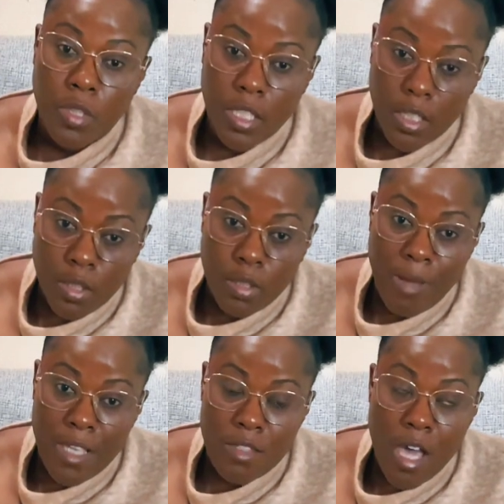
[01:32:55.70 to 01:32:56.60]
to kill
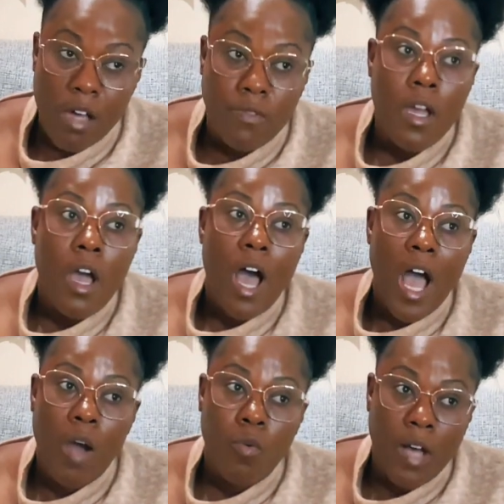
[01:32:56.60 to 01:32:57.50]
you myself,
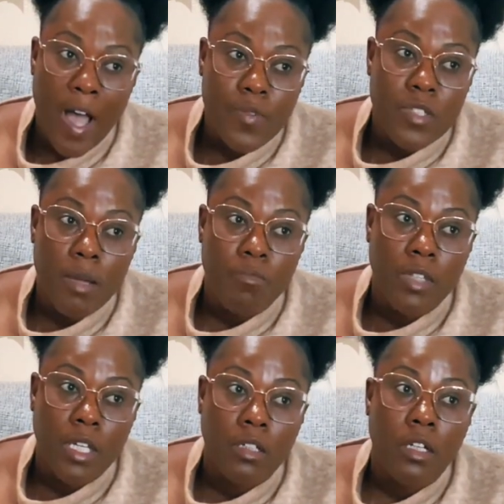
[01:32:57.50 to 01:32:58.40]
I will have
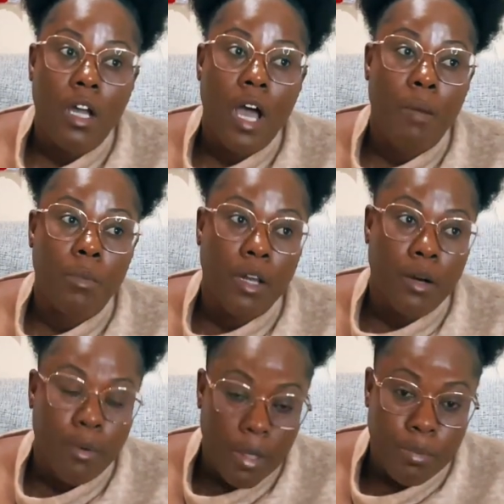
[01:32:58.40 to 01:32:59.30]
something I'm
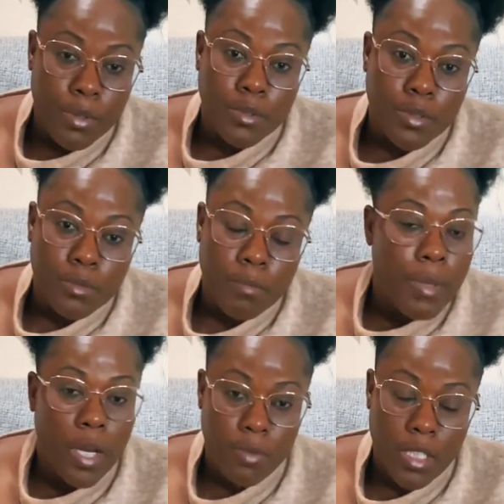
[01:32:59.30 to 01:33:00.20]
gonna rape you to,
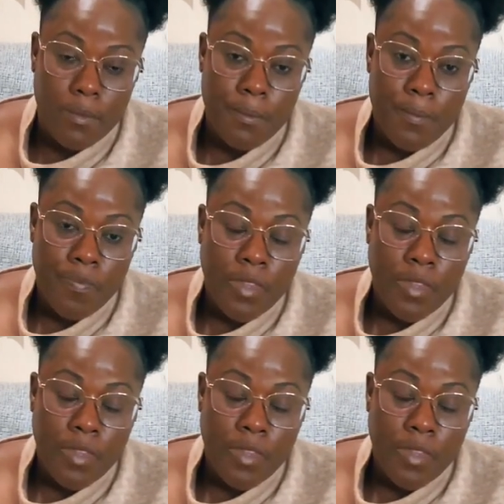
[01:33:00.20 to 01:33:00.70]
period.